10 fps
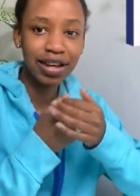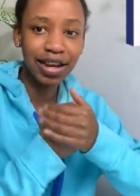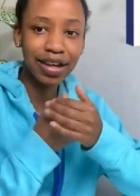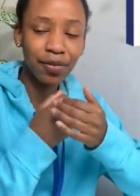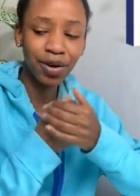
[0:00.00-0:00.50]

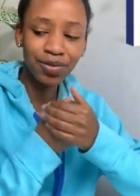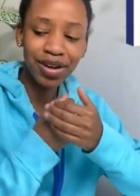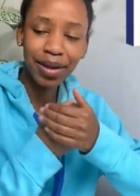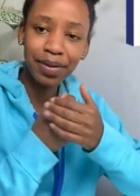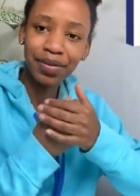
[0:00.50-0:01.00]
like what
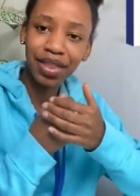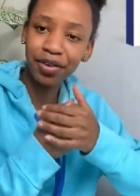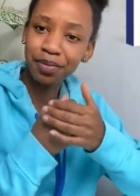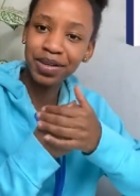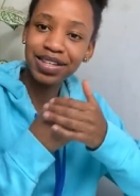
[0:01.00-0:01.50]
would i be
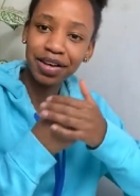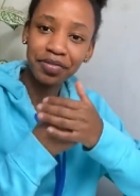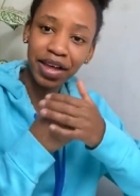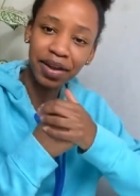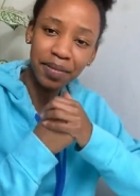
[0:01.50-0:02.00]
without
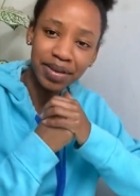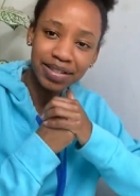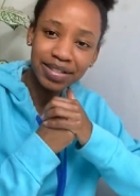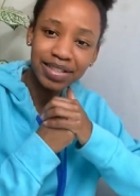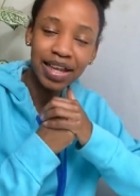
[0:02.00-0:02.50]
pdf
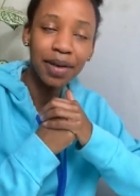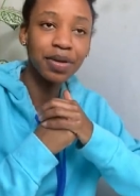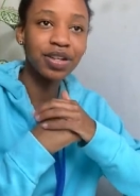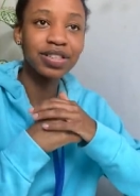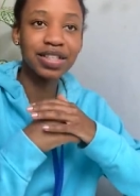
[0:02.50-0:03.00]
element
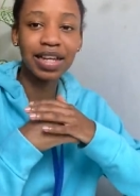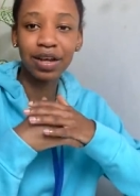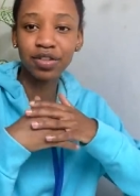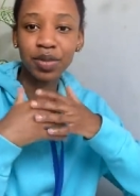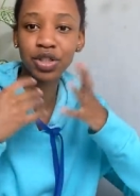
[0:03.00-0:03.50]
because it
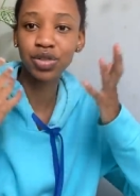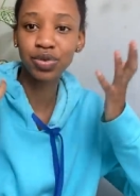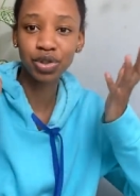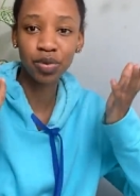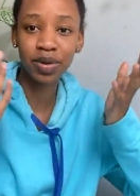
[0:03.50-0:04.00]
allows me to
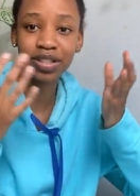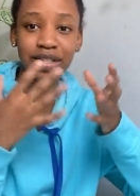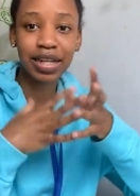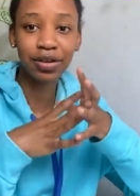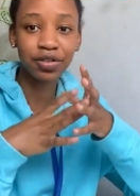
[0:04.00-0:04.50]
do so much
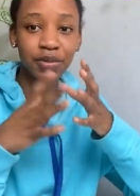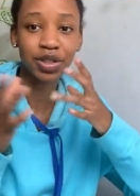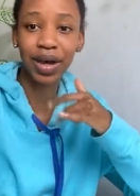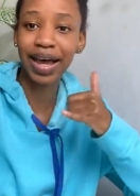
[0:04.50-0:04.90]
it allows me to